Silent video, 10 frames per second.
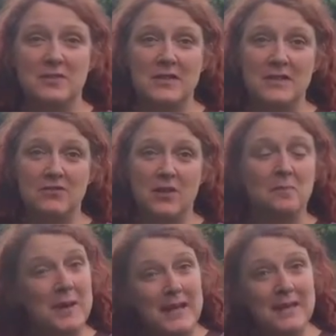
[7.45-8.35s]
and
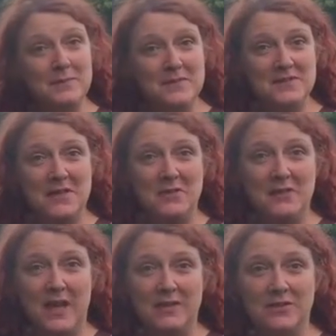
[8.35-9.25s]
District Beekeepers
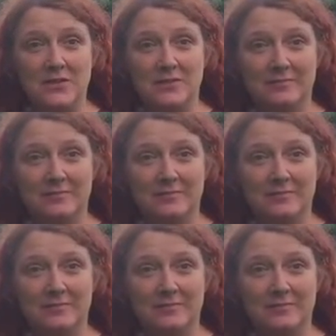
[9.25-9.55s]
Association.